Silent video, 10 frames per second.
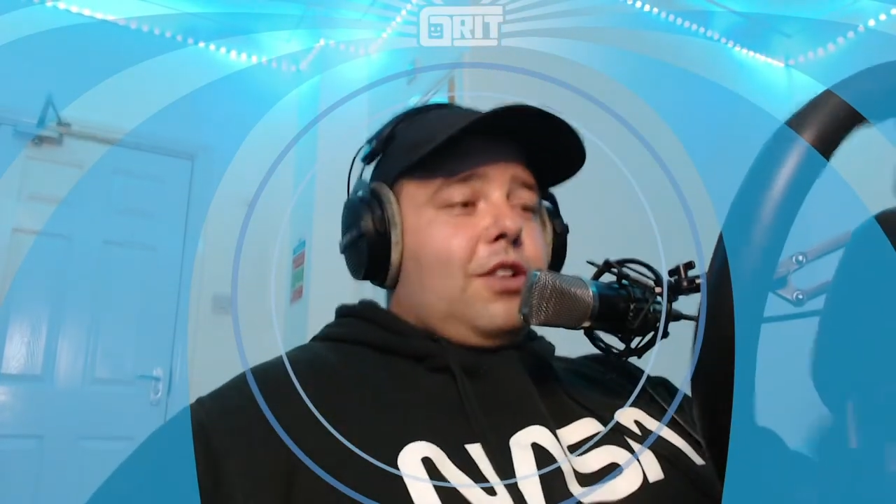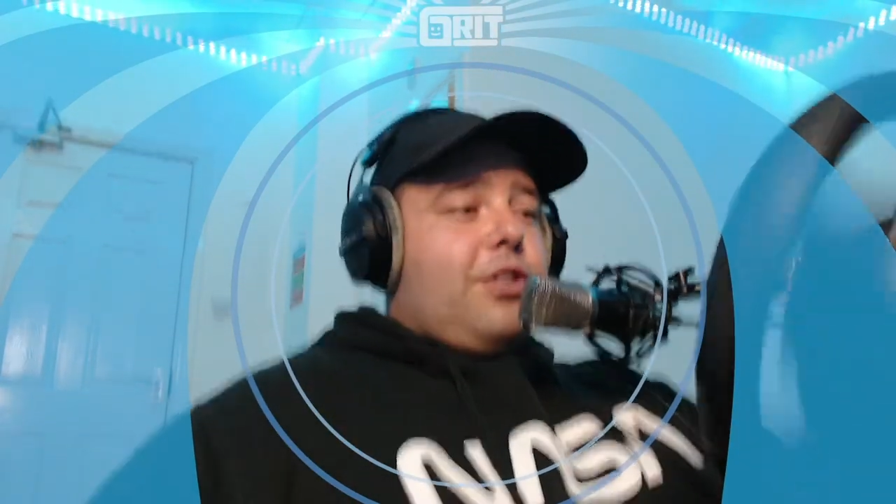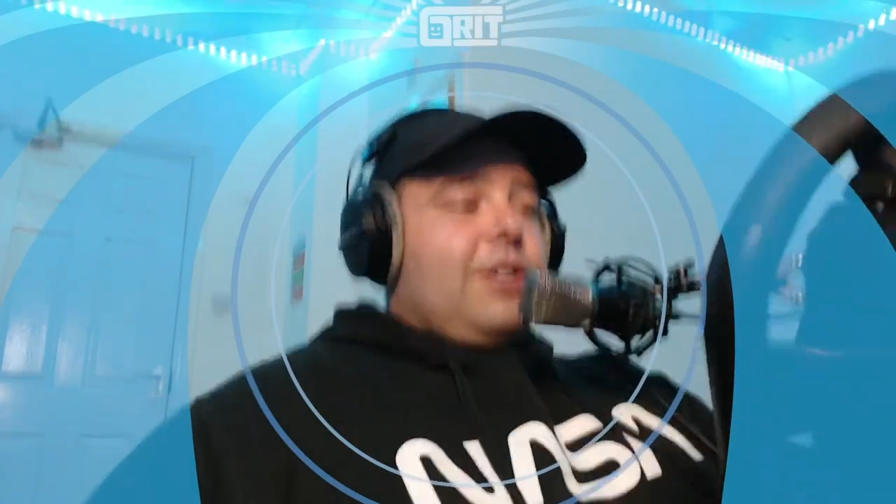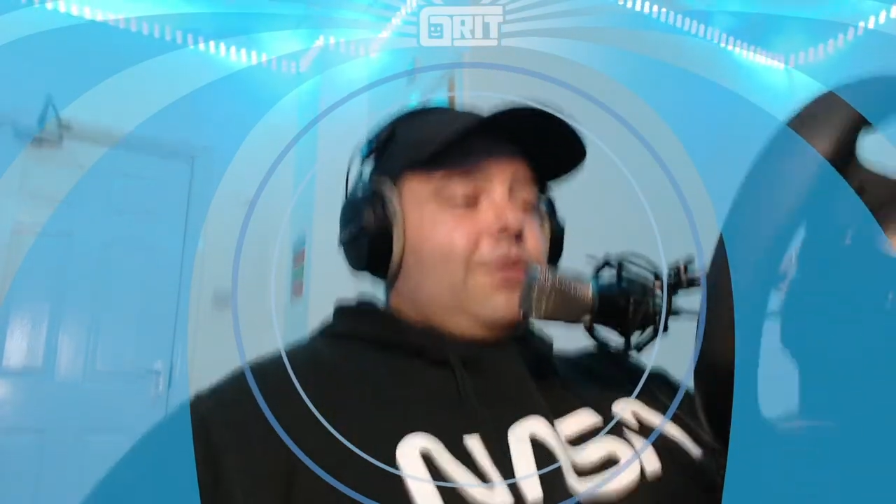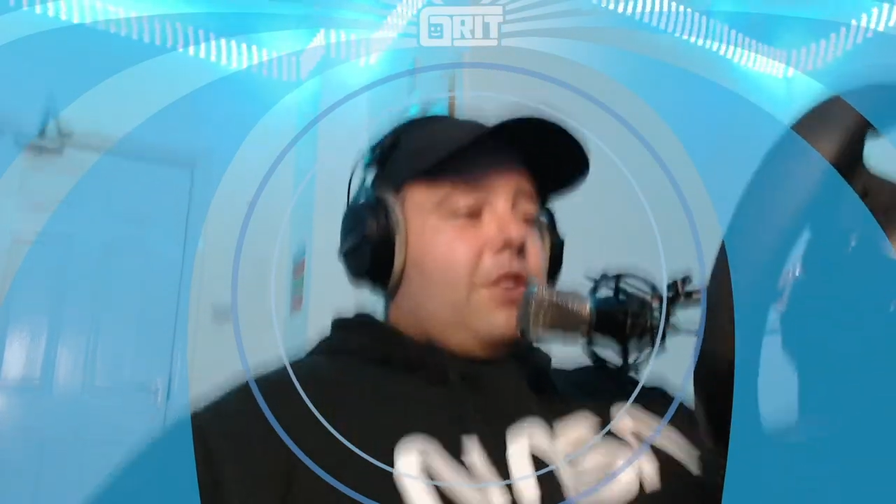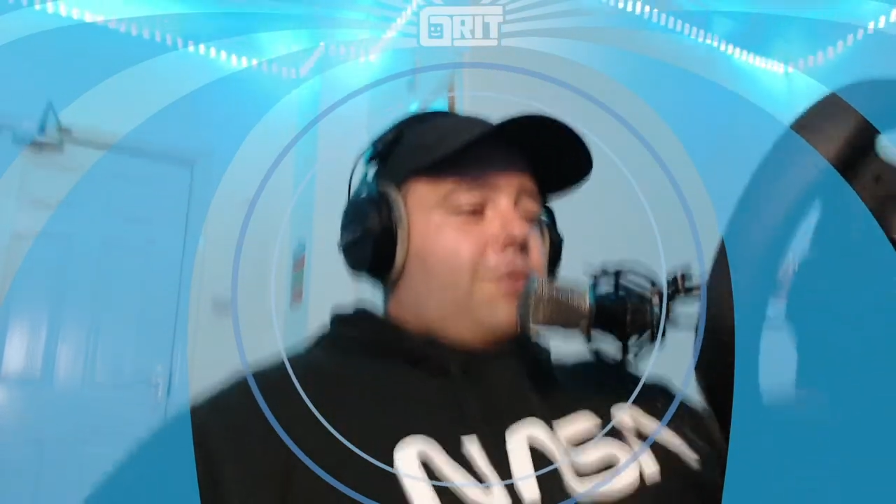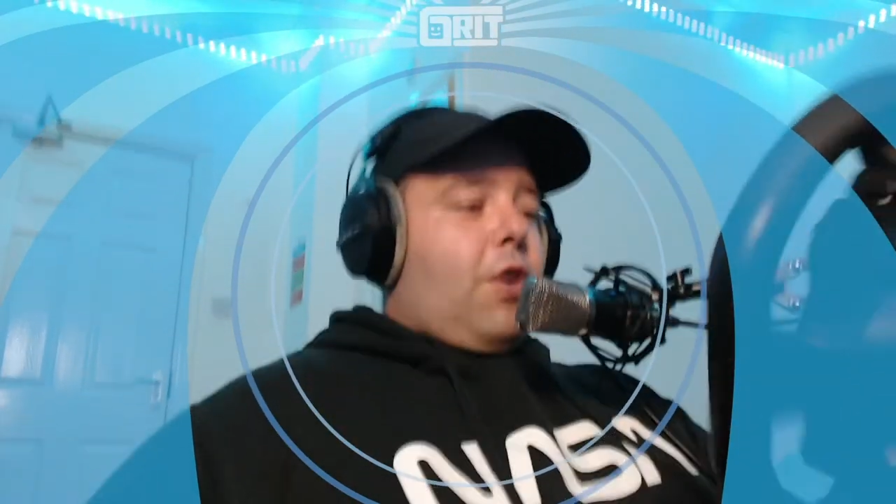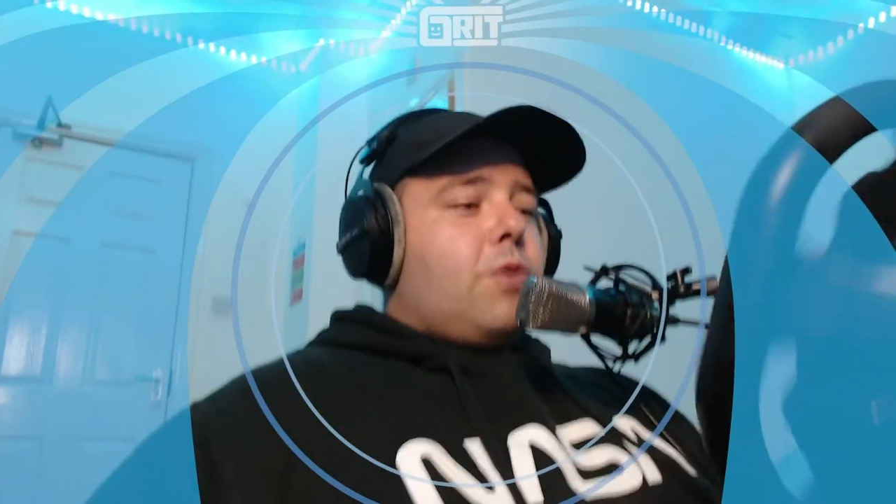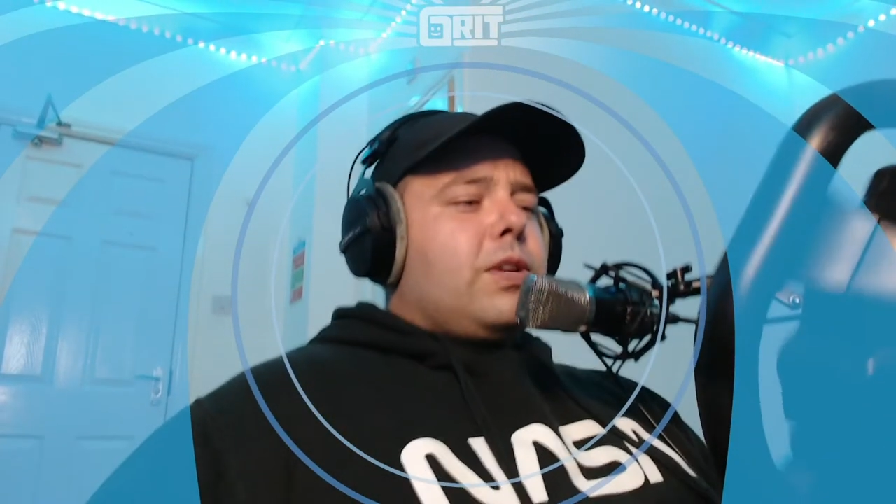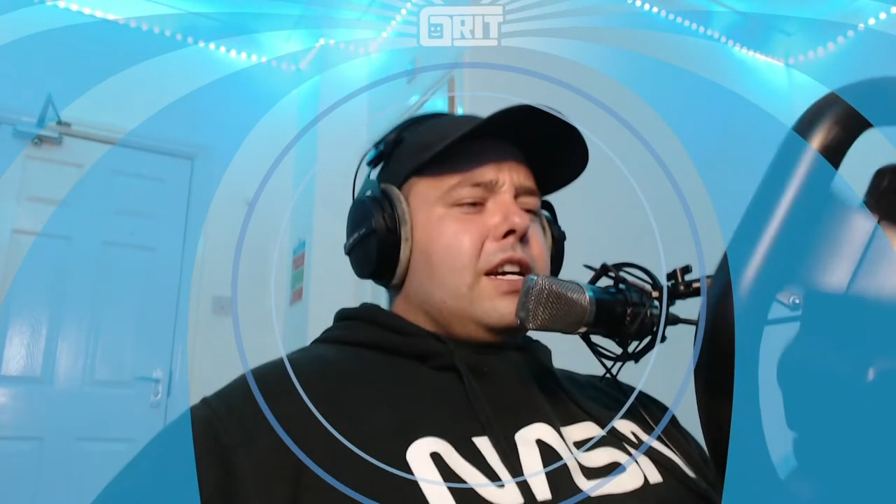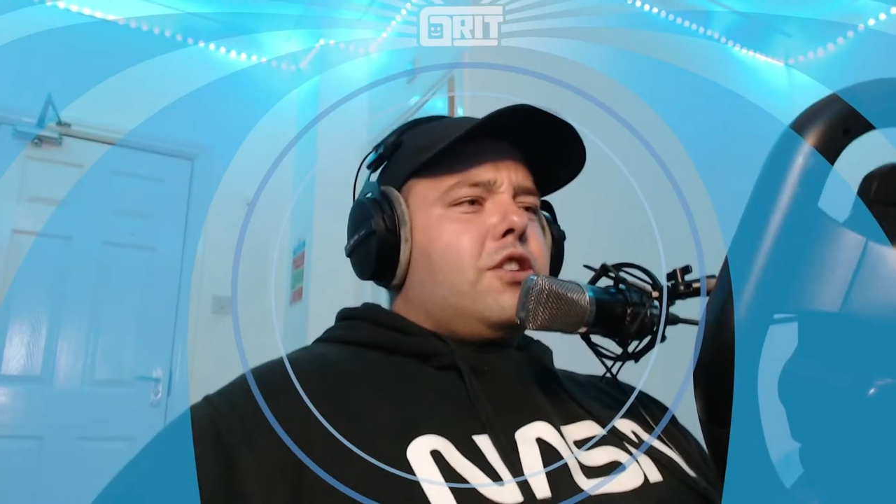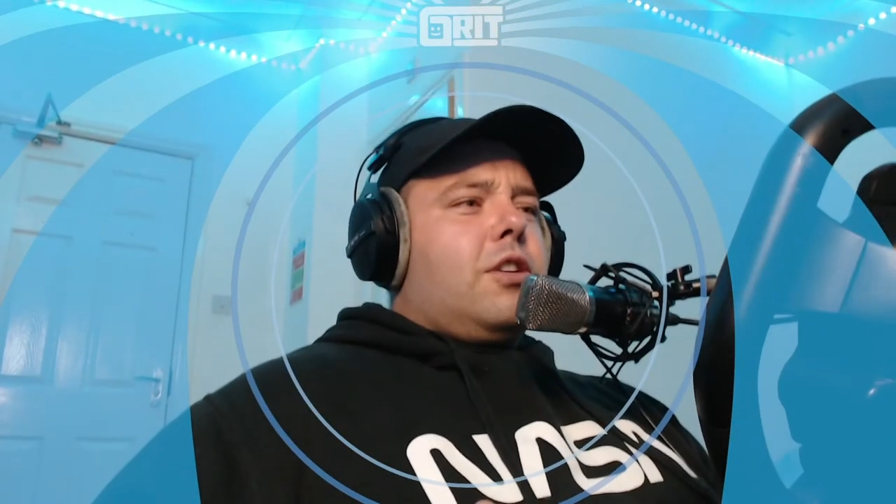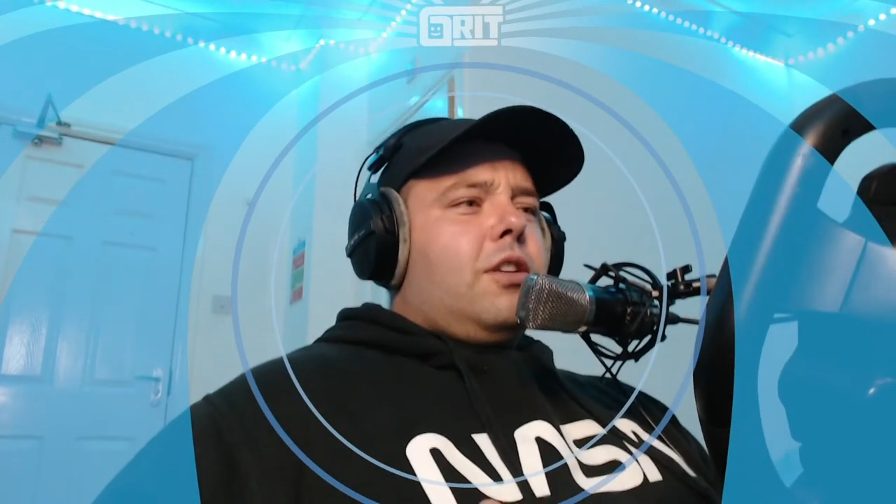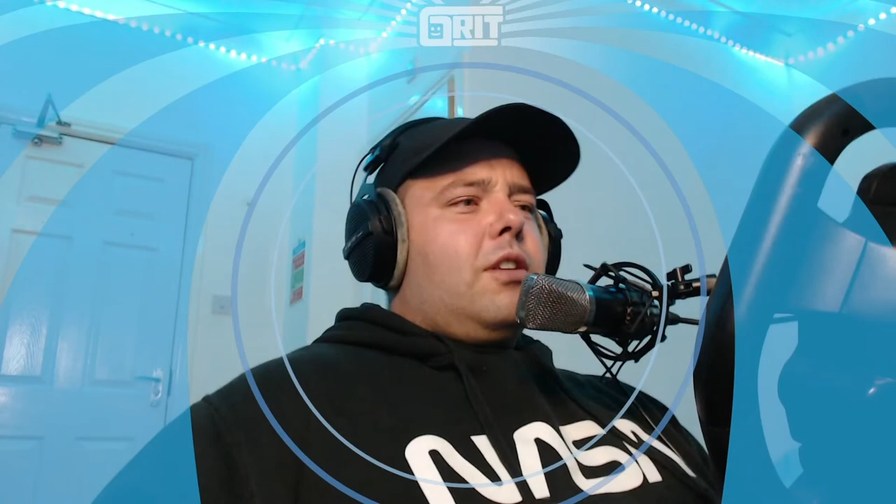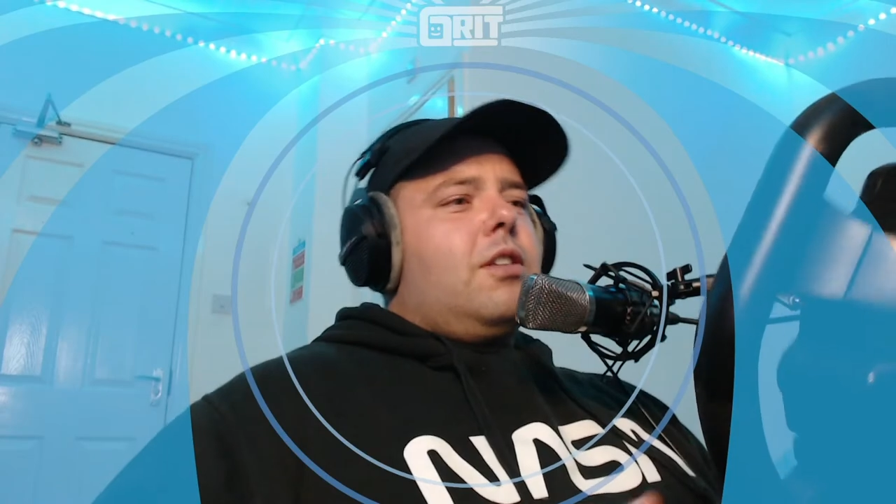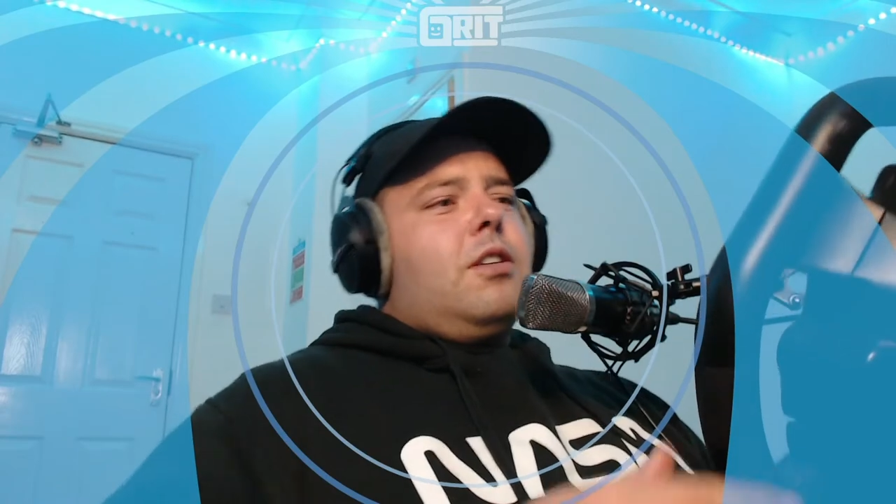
degree rotation.